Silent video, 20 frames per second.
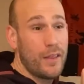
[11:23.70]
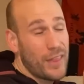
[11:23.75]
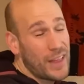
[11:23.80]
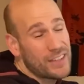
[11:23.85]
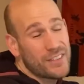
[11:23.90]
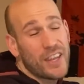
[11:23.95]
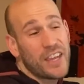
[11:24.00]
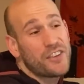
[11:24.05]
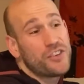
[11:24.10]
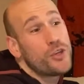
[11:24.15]

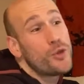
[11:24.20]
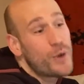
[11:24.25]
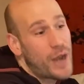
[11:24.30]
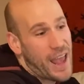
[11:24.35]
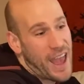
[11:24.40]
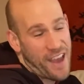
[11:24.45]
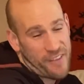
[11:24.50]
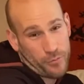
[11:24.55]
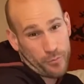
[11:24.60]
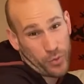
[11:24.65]
That's like
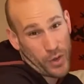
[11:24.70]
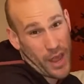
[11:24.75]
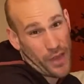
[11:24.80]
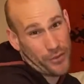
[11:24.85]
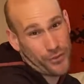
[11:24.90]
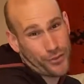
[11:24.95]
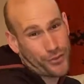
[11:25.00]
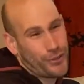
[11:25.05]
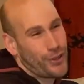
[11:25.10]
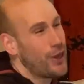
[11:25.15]
2.5
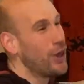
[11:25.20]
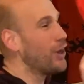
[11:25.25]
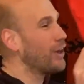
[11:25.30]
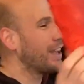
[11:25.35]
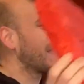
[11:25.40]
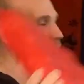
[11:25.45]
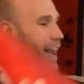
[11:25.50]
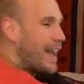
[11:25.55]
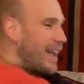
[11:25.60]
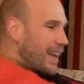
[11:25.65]
breaths.
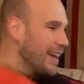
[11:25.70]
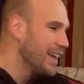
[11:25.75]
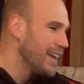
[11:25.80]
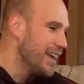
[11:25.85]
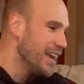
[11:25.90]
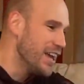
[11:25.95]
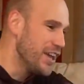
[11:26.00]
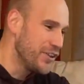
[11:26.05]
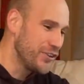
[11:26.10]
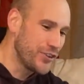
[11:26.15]
Okay,
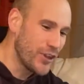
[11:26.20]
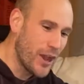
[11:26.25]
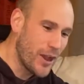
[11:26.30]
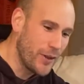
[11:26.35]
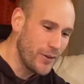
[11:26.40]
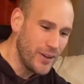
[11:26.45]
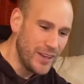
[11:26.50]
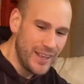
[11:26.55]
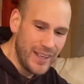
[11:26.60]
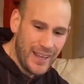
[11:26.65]

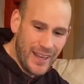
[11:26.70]
so